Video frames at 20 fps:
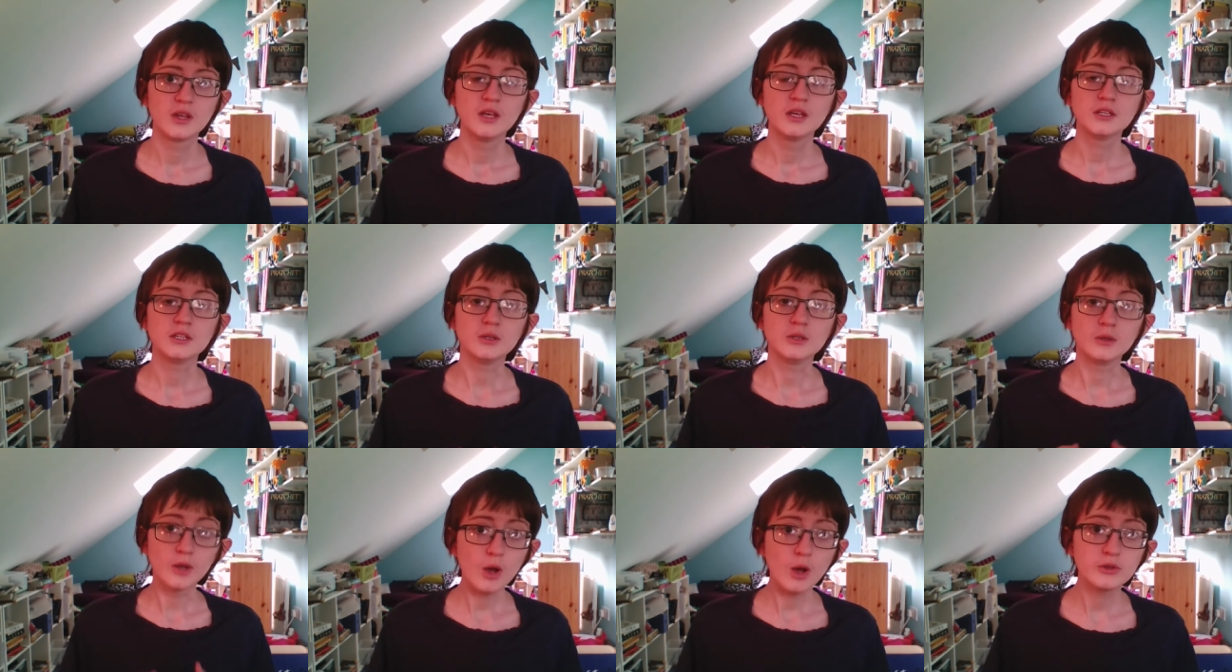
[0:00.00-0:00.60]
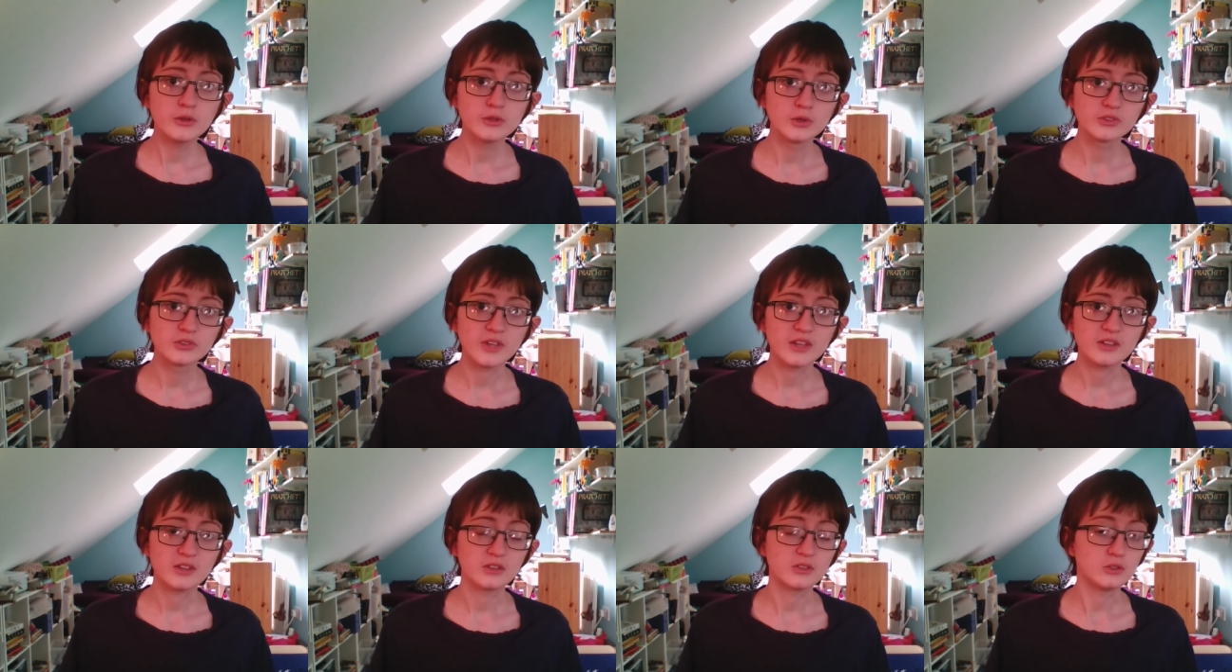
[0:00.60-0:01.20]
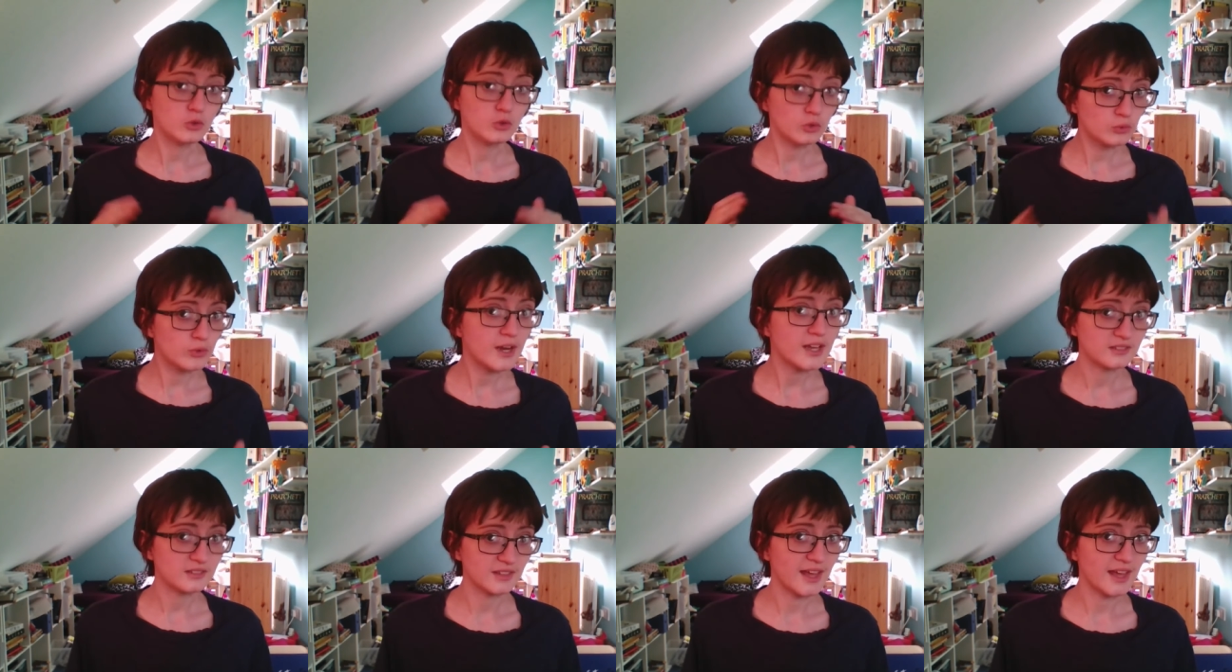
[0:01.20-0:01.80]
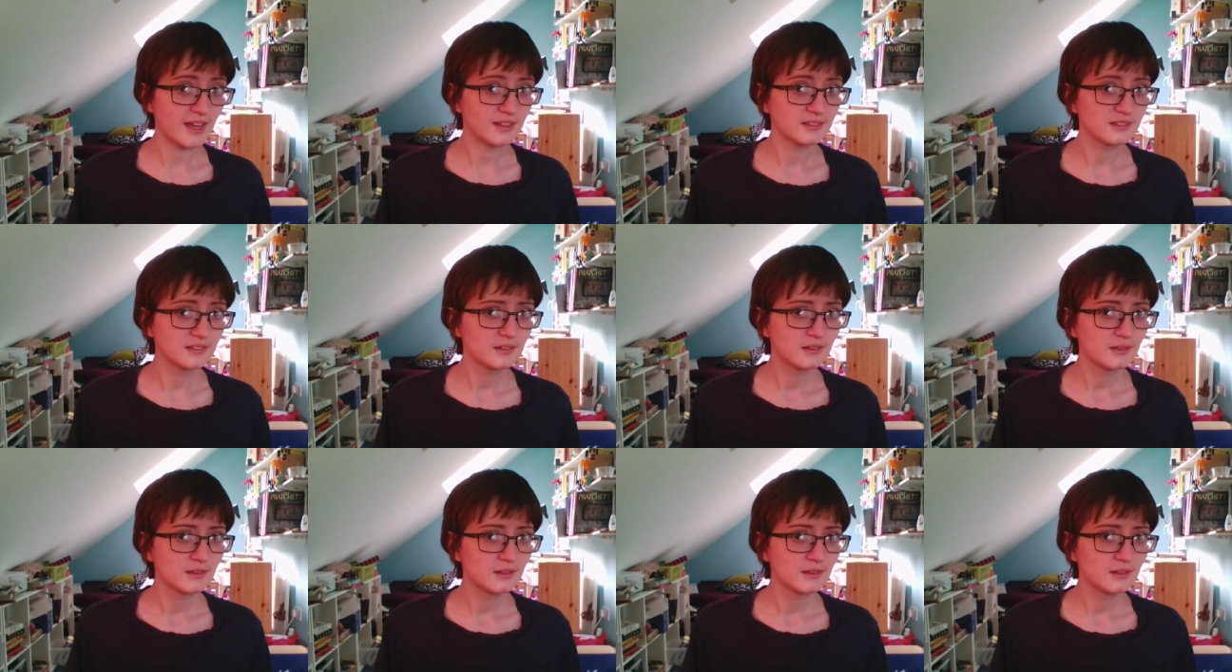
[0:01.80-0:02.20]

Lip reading: You lower your status and you raise theirs.